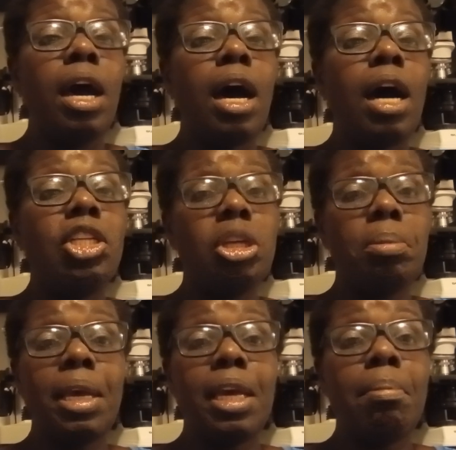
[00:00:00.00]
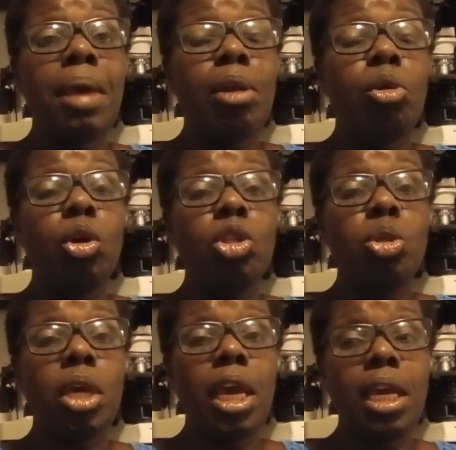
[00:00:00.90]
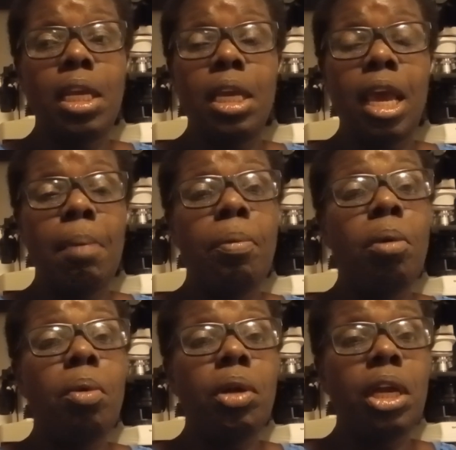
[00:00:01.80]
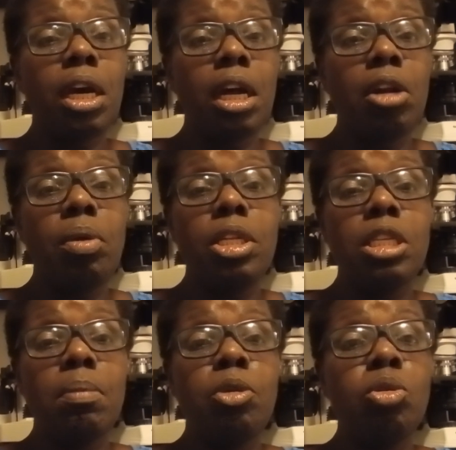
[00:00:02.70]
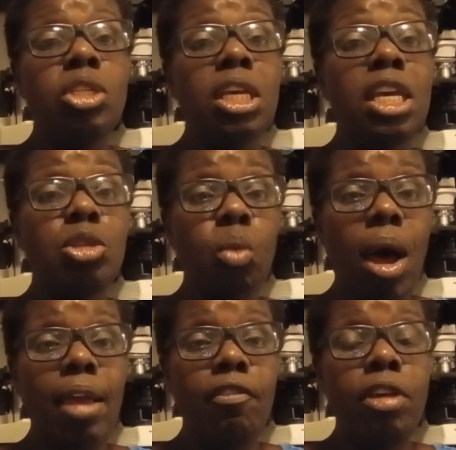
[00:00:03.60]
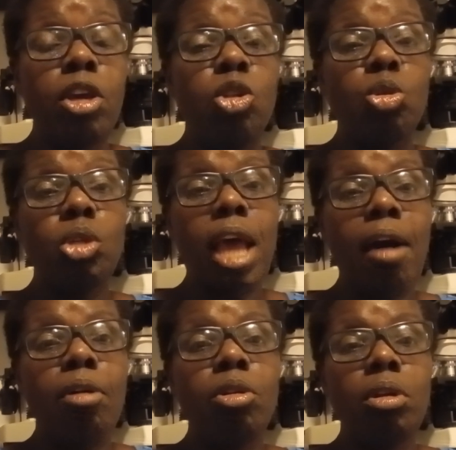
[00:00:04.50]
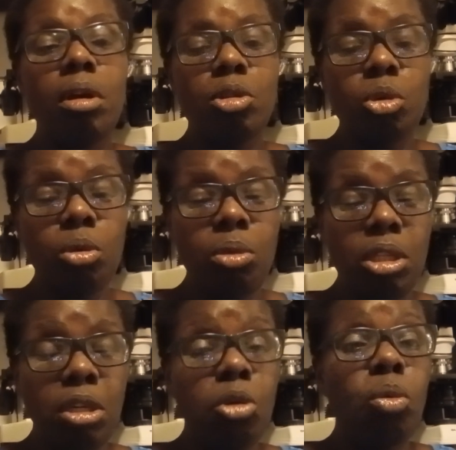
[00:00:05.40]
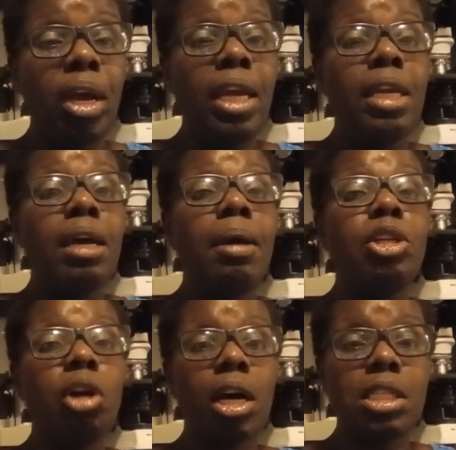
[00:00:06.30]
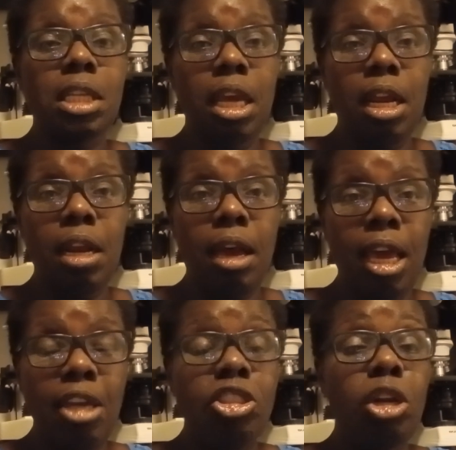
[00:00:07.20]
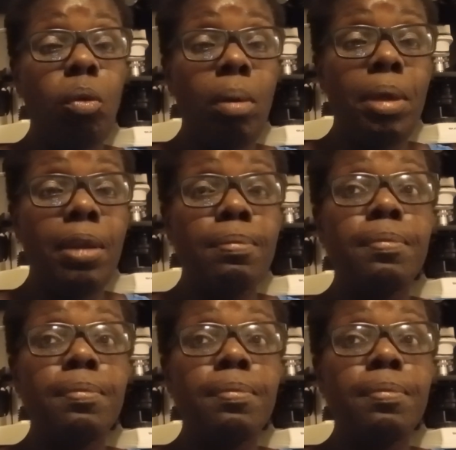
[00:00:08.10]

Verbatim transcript: uh, Jamaican man going to Haiti and promoting colorism, using his wife to down to degrade dark skinned Haitian women.